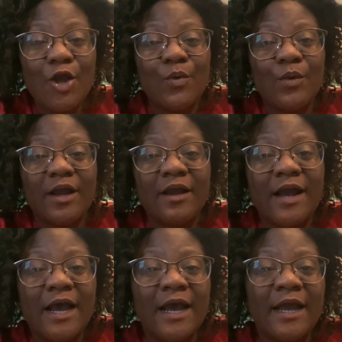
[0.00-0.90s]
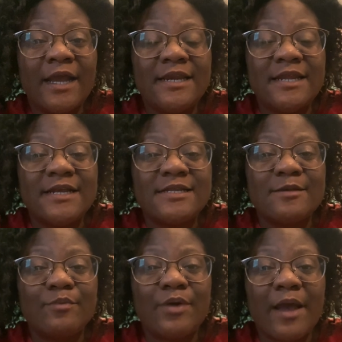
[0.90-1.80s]
where I did
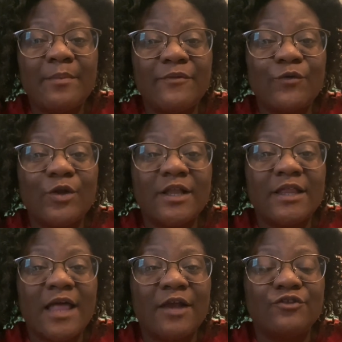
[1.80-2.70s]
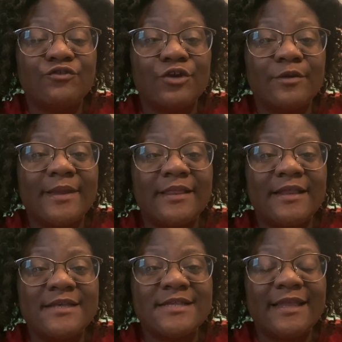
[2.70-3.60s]
some prep for the classroom and
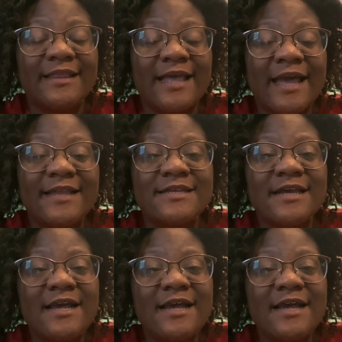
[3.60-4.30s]
things like that,